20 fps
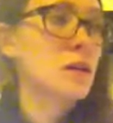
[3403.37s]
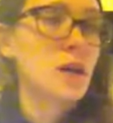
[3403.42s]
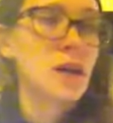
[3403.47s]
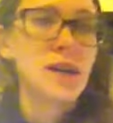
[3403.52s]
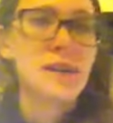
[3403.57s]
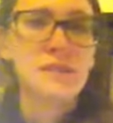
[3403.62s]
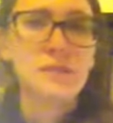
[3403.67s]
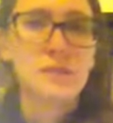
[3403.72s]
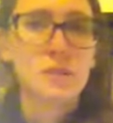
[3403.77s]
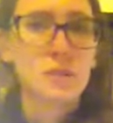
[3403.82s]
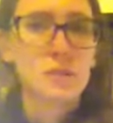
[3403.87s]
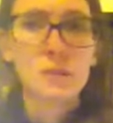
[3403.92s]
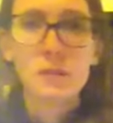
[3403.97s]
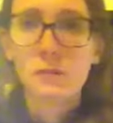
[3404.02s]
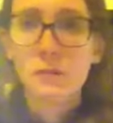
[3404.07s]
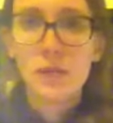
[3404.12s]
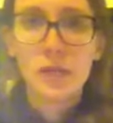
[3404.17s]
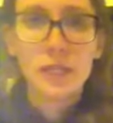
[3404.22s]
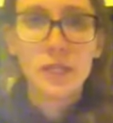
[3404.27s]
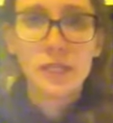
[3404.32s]
I have so many
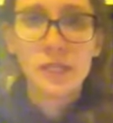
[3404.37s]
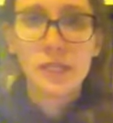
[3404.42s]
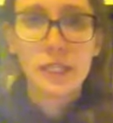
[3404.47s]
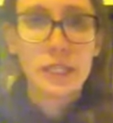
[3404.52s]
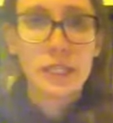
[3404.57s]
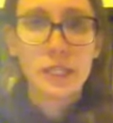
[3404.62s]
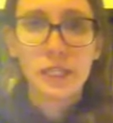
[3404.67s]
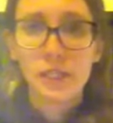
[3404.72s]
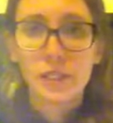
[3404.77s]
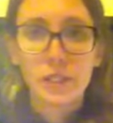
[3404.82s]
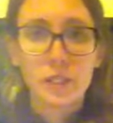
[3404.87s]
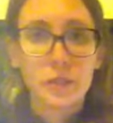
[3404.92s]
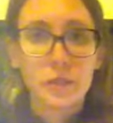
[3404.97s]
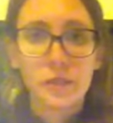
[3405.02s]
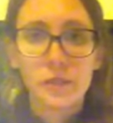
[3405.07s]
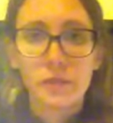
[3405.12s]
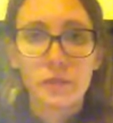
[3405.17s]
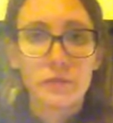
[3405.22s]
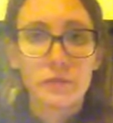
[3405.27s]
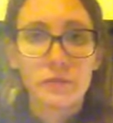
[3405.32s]
projects I can't show
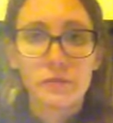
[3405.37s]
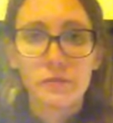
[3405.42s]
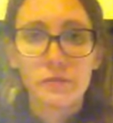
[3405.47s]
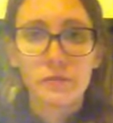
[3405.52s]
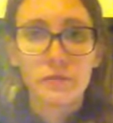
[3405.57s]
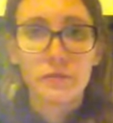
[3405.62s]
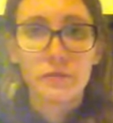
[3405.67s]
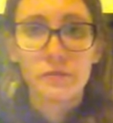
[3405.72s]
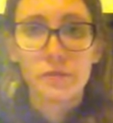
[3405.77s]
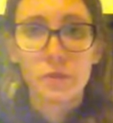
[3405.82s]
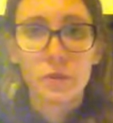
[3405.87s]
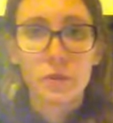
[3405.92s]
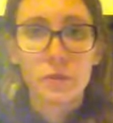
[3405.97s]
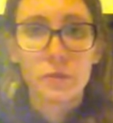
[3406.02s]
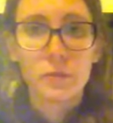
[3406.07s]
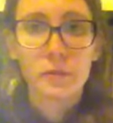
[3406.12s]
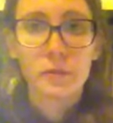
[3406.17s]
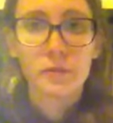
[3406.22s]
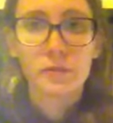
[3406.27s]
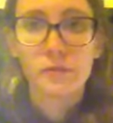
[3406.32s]
you. It's
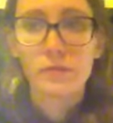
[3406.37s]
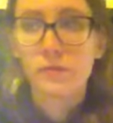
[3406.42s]
horrible.